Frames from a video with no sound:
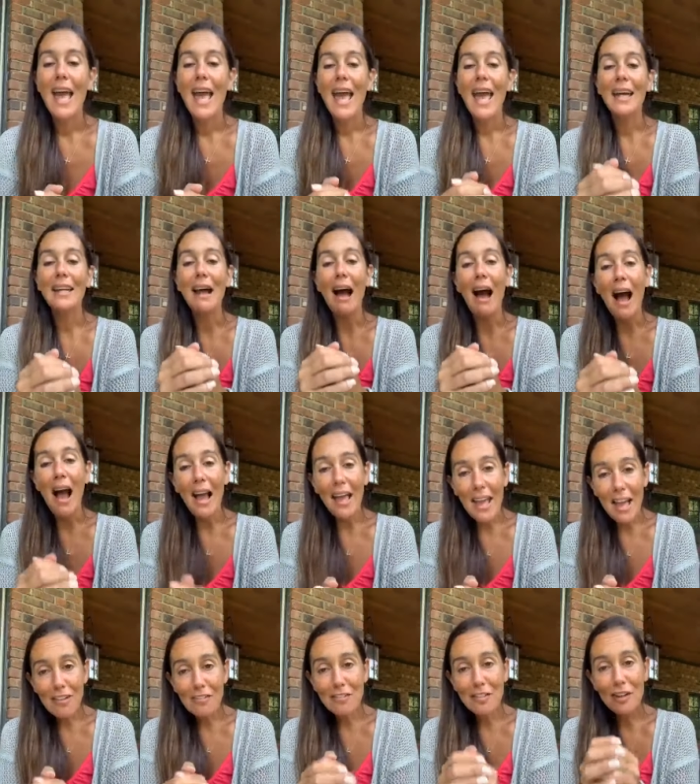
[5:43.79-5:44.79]
And I
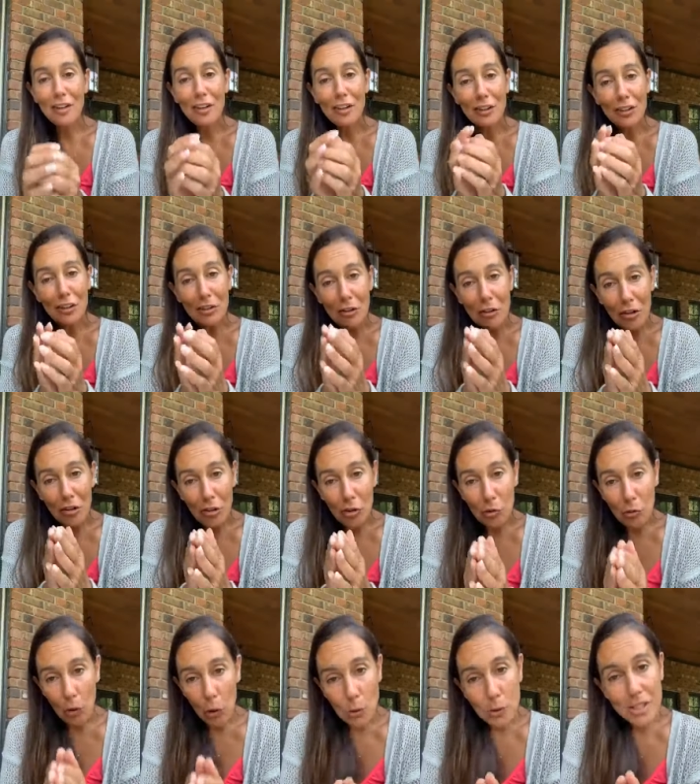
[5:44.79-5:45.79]
have
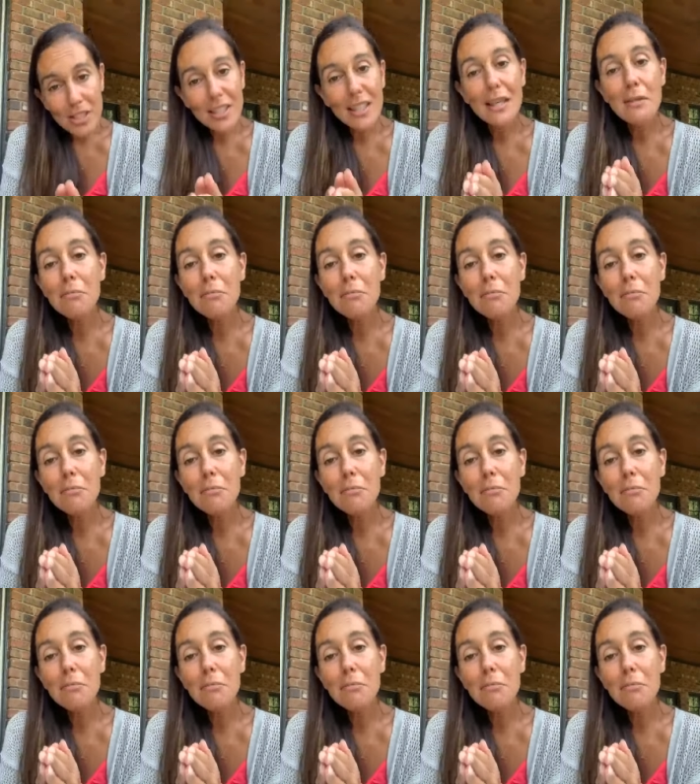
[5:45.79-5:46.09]
grossly